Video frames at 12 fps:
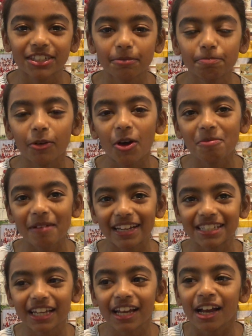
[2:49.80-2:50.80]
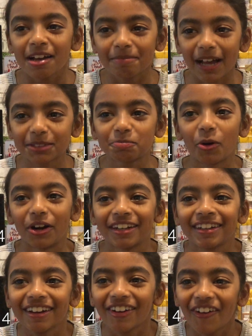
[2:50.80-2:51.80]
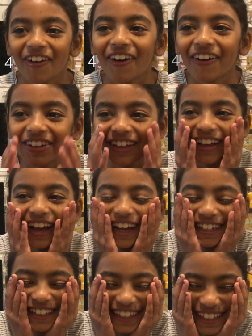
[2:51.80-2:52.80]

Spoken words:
a diplomatic passport? Yeah, I did